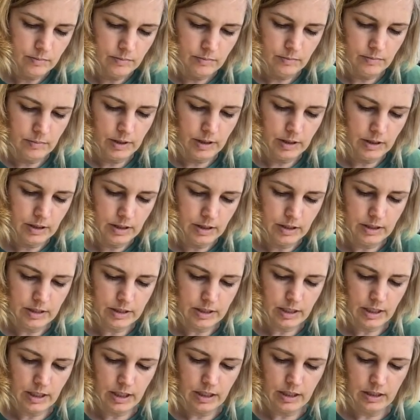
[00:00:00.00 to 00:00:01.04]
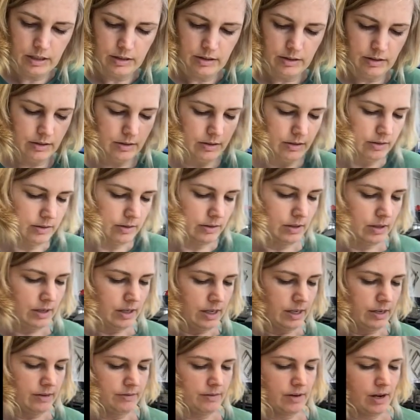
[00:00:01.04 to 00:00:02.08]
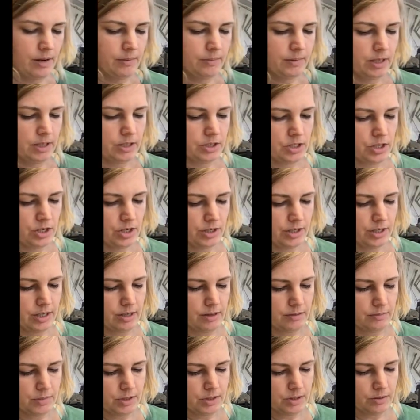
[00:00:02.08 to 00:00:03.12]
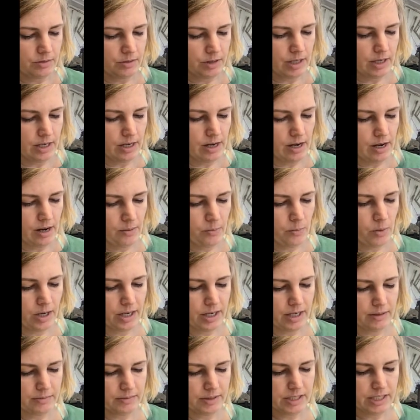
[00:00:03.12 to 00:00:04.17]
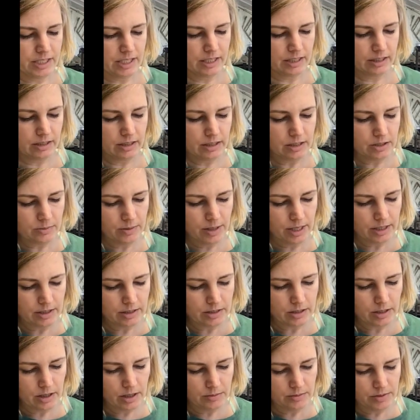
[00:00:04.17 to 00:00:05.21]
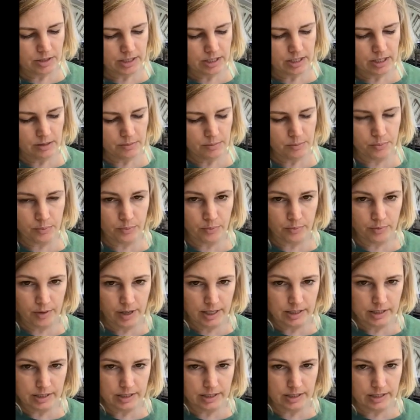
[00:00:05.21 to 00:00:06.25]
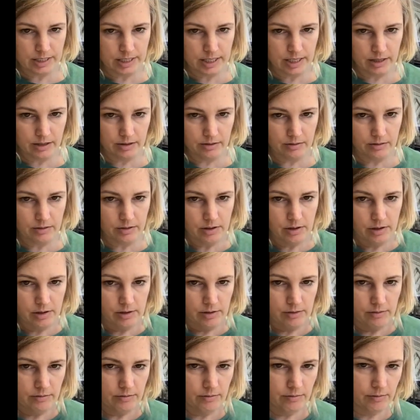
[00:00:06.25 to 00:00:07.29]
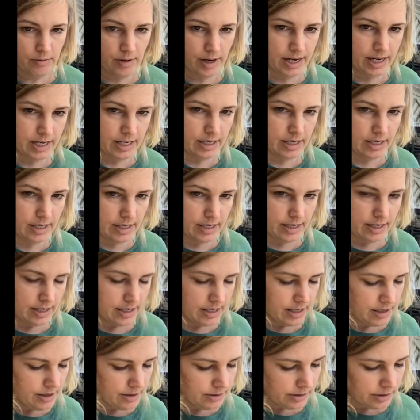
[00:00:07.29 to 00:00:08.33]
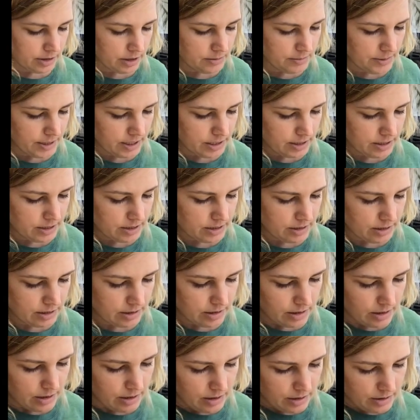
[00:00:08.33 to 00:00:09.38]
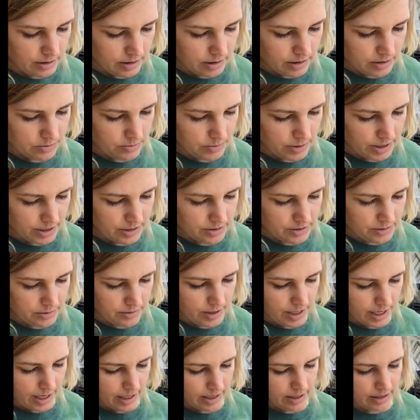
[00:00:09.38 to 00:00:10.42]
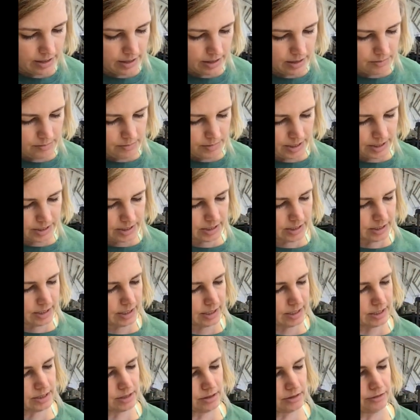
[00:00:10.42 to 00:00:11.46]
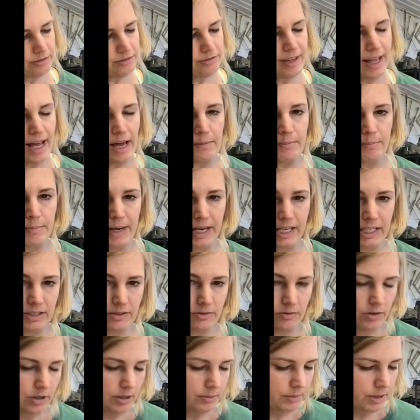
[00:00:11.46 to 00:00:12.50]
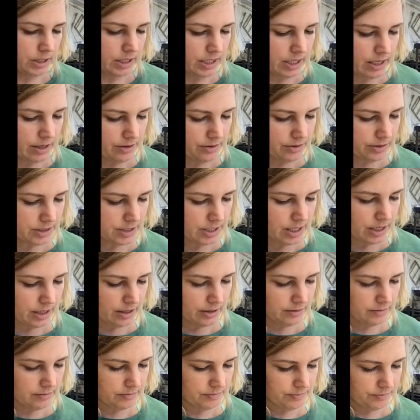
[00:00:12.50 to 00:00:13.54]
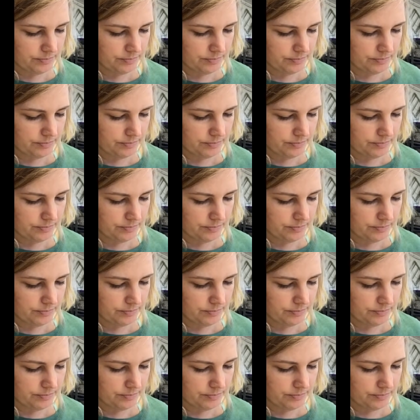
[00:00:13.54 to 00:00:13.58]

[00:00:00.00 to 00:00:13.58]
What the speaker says: Make these kind of, I'm gonna turn him so that I want him sitting this way. So I'm just gonna press down right here a little bit, because when I do that, it makes a nice little flat base for him on the other side.